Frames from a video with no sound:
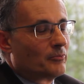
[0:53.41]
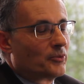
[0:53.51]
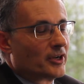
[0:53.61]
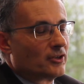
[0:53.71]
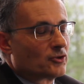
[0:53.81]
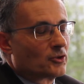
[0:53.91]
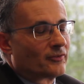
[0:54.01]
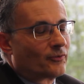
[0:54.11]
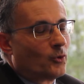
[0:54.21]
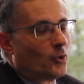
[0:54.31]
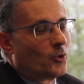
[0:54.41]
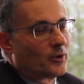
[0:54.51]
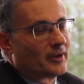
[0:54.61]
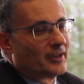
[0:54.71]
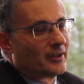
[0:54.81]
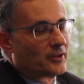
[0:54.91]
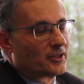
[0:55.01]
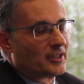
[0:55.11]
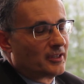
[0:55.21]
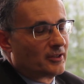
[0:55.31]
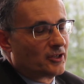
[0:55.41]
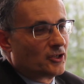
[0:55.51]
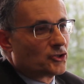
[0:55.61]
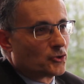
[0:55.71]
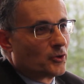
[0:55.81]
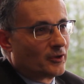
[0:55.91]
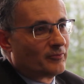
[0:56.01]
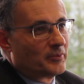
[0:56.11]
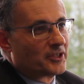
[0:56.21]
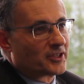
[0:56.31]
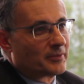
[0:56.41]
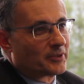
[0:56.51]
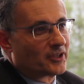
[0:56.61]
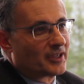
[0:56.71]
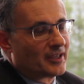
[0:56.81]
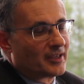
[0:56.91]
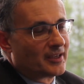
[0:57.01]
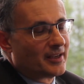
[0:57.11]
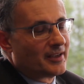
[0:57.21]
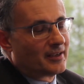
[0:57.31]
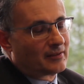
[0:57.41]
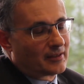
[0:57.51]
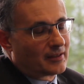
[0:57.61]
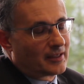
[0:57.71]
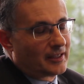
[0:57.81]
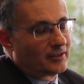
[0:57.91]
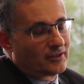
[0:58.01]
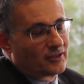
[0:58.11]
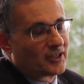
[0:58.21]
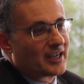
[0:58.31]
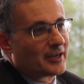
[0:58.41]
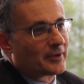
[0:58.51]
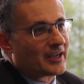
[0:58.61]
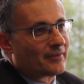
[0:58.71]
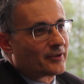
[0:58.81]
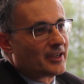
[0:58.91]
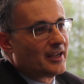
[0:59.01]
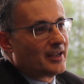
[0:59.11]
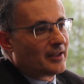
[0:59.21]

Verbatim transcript: bring to the fore the issue of BCP and DR recovery.